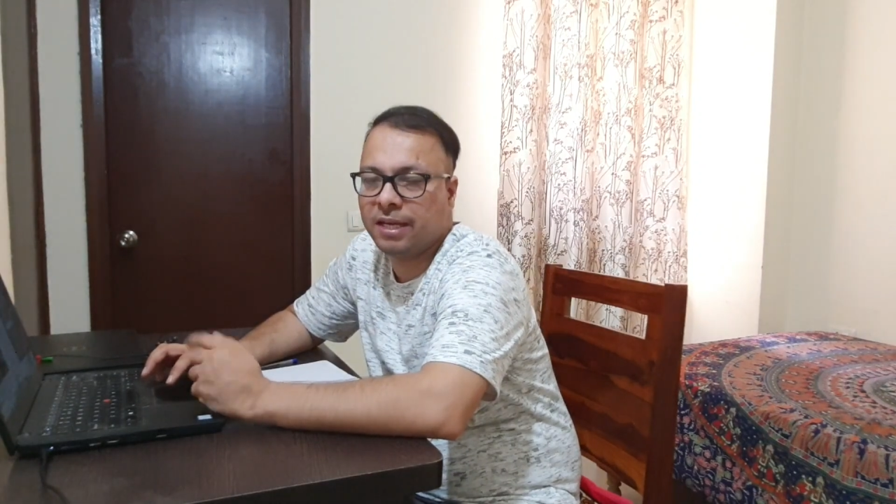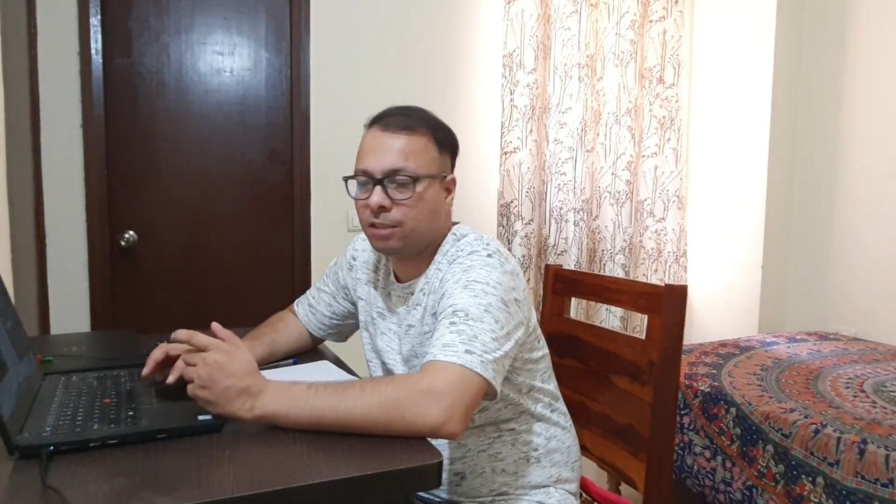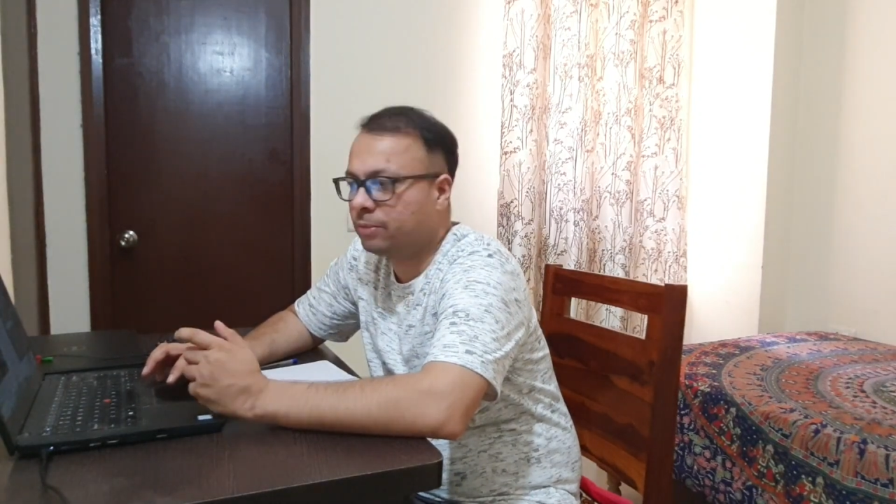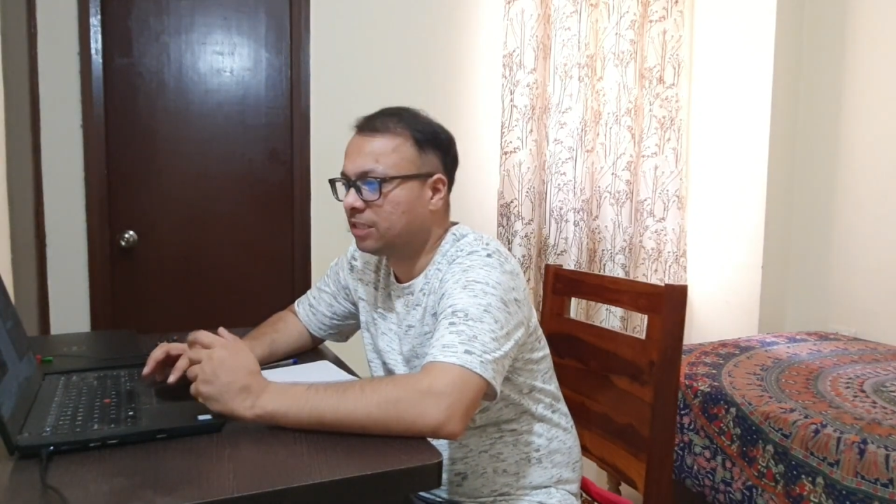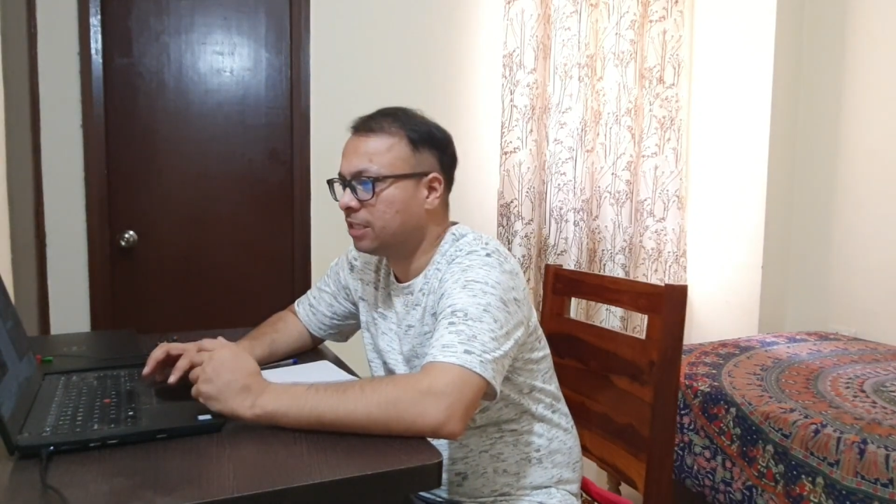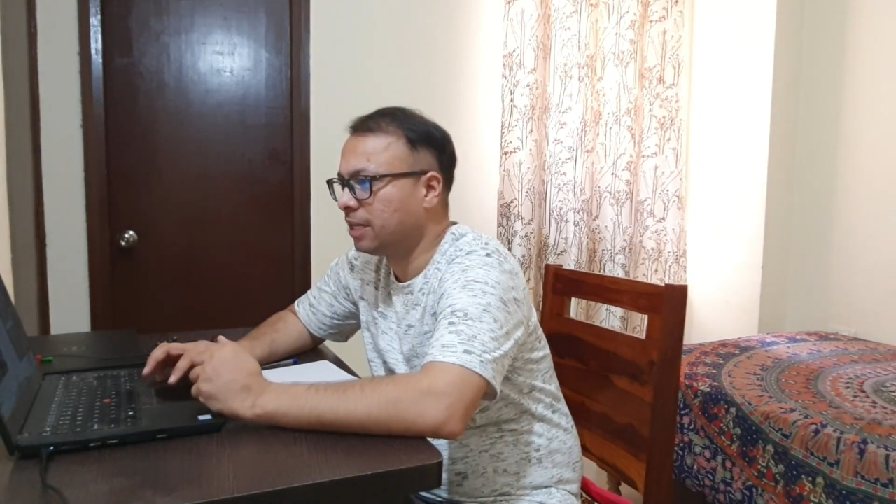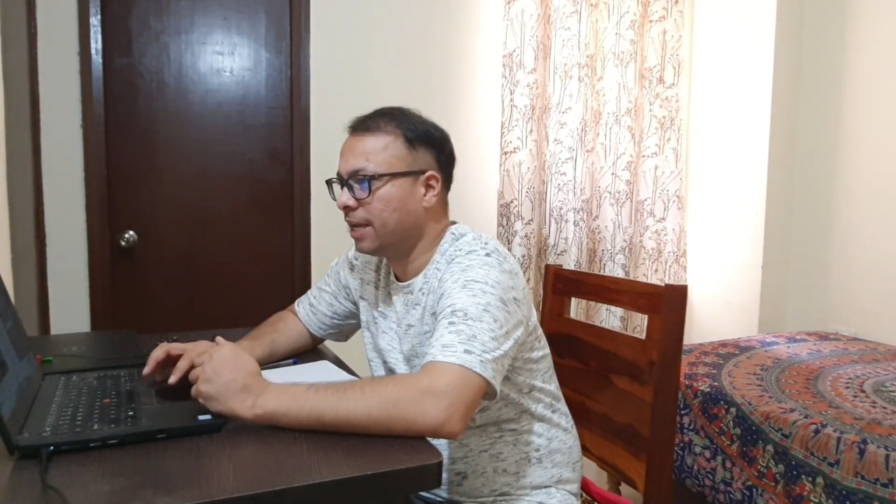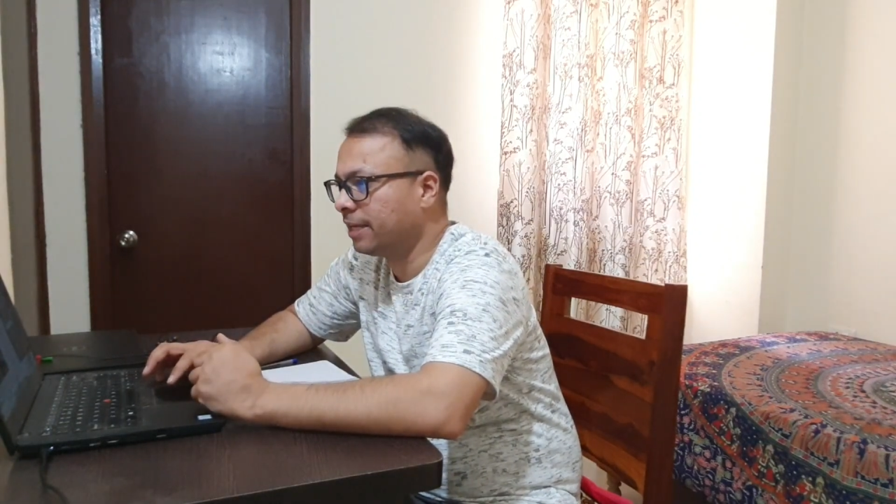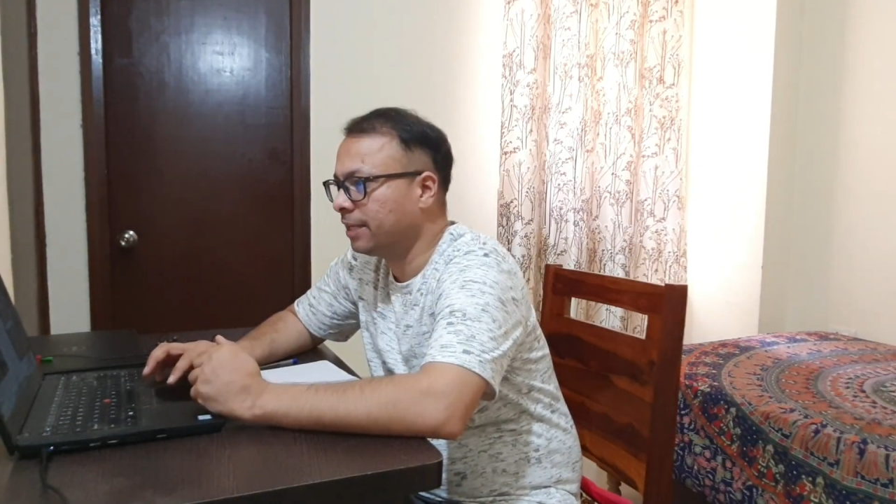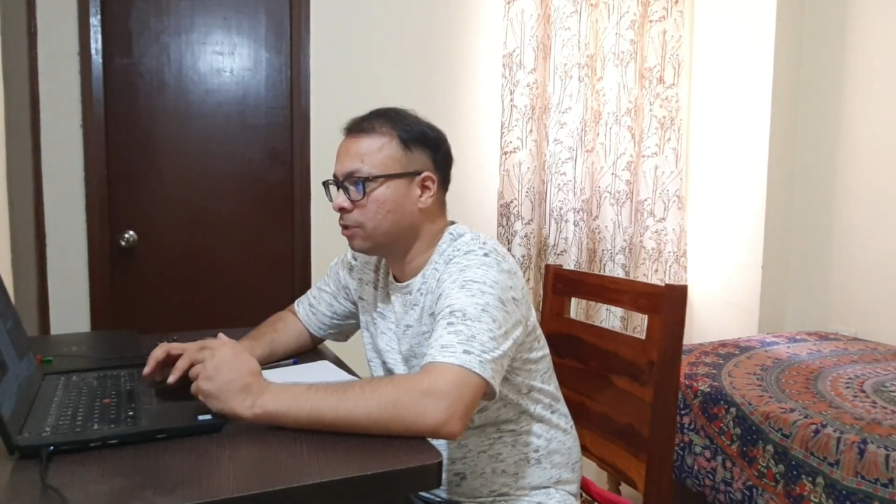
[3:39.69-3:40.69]
as much as
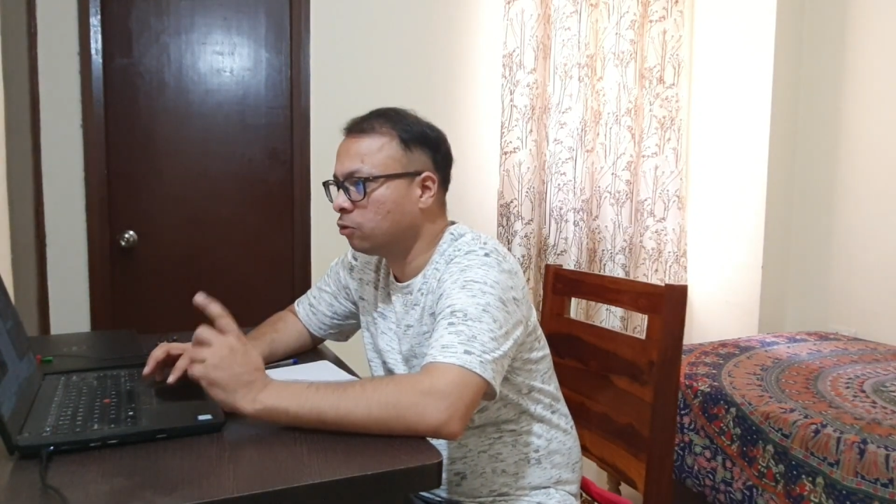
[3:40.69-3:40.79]
I can.